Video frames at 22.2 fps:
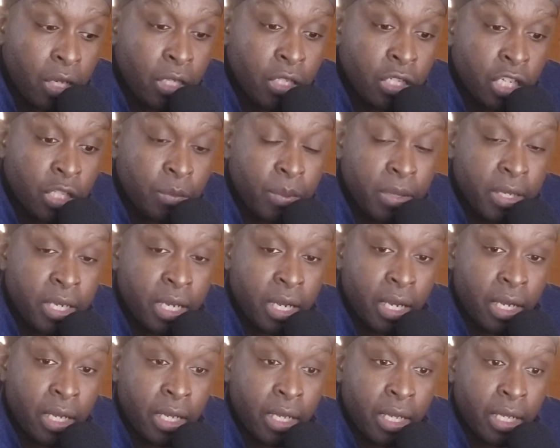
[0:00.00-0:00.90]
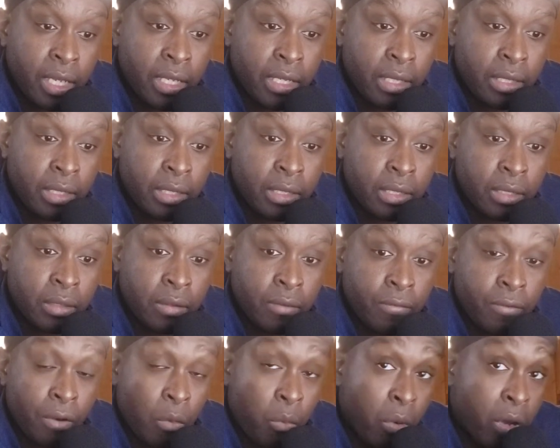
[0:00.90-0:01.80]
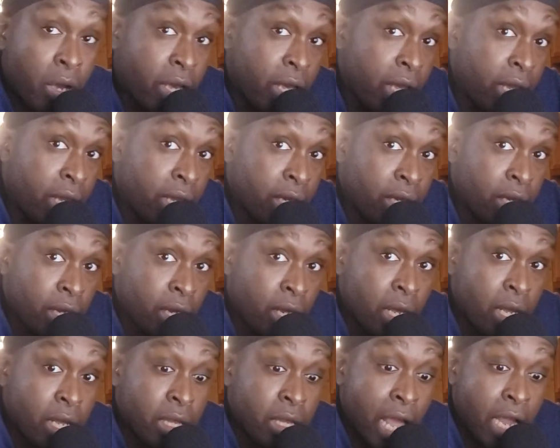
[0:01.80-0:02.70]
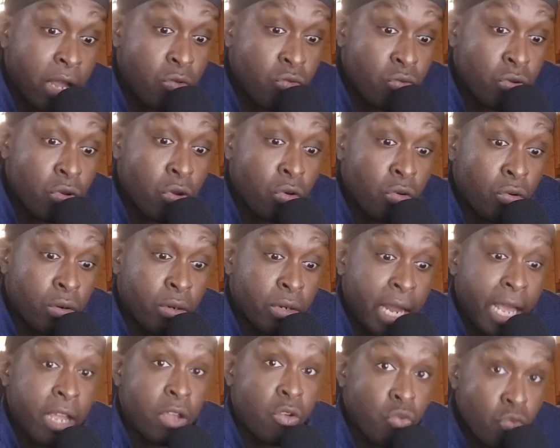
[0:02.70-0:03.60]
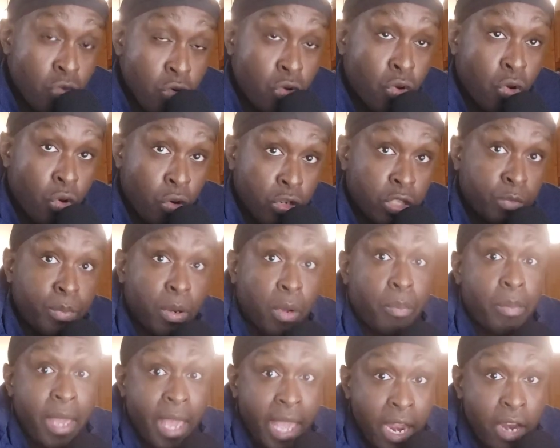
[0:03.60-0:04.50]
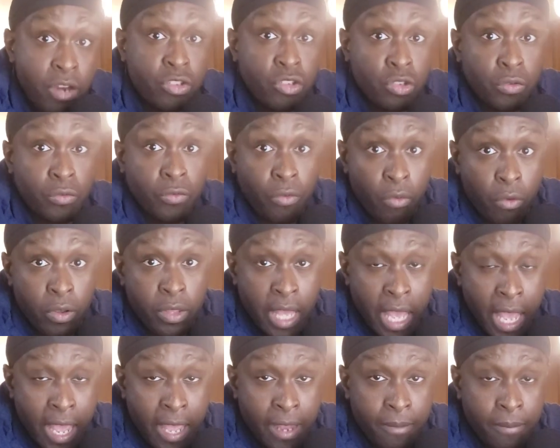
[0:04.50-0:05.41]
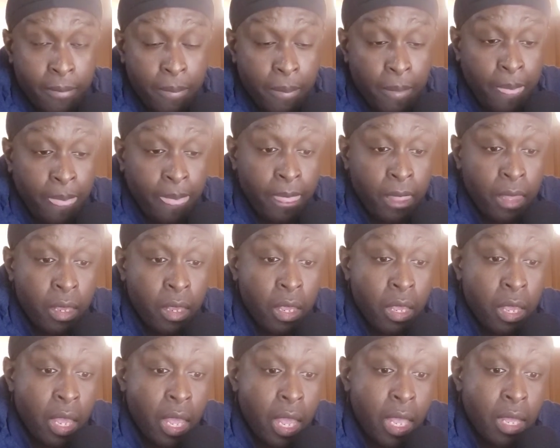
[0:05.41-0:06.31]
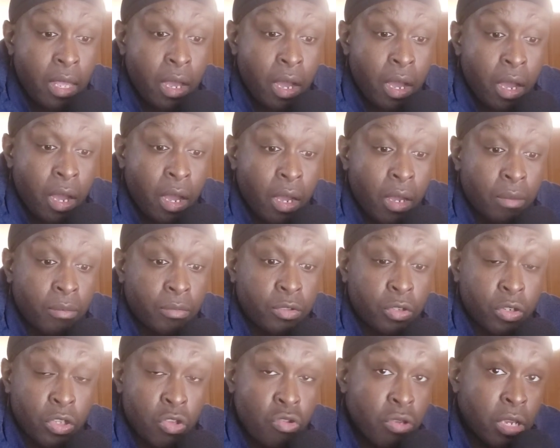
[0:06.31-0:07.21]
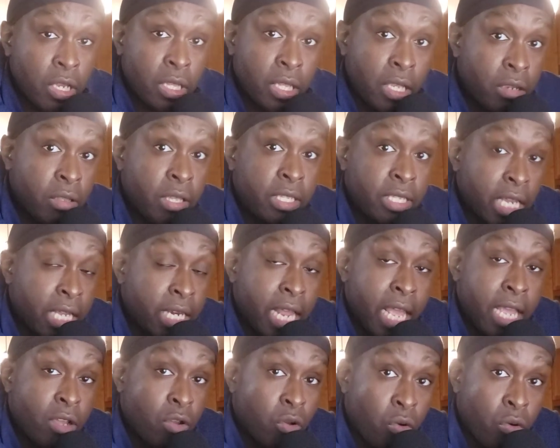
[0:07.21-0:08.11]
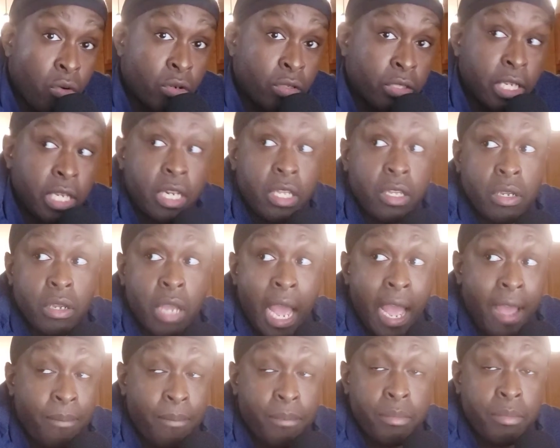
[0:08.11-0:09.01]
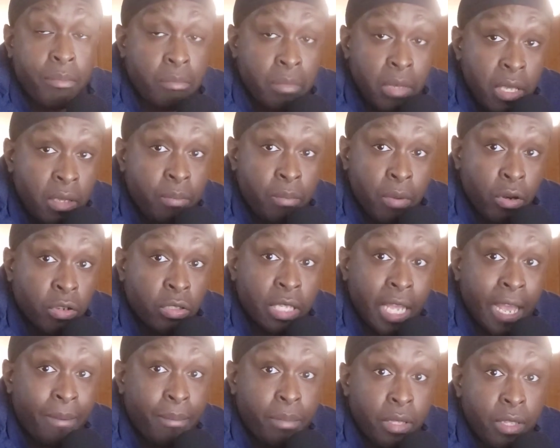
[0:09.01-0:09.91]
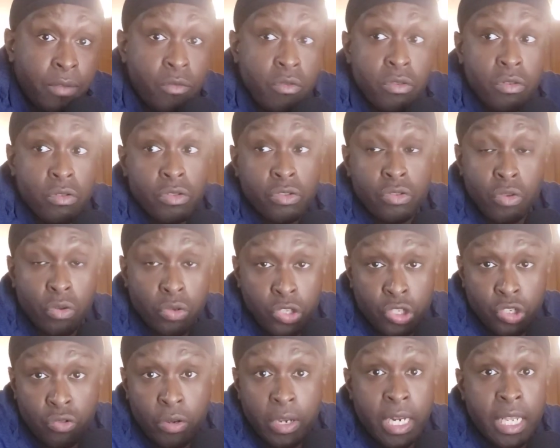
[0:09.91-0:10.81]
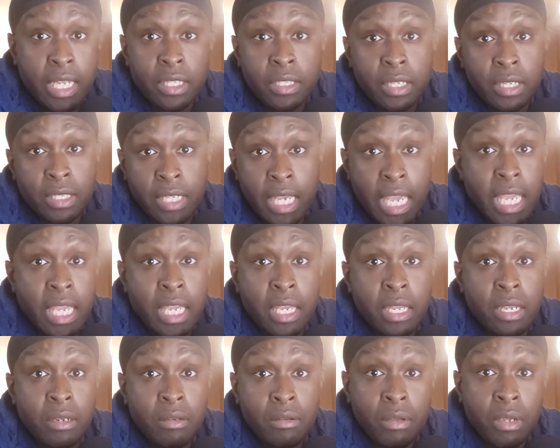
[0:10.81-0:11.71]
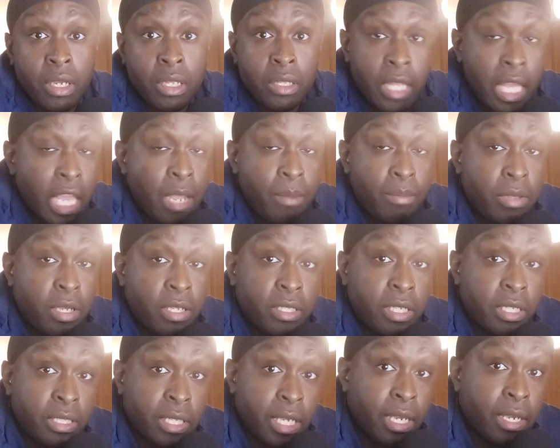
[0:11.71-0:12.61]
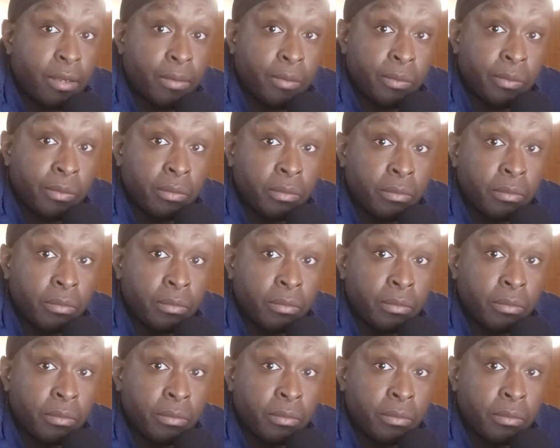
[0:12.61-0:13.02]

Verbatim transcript: Just because, for one, that Google cor- that Google course prepares you for that. Um, so you can literally take that course, and then I, me personally, I believe you can just go straight into taking the A plus exam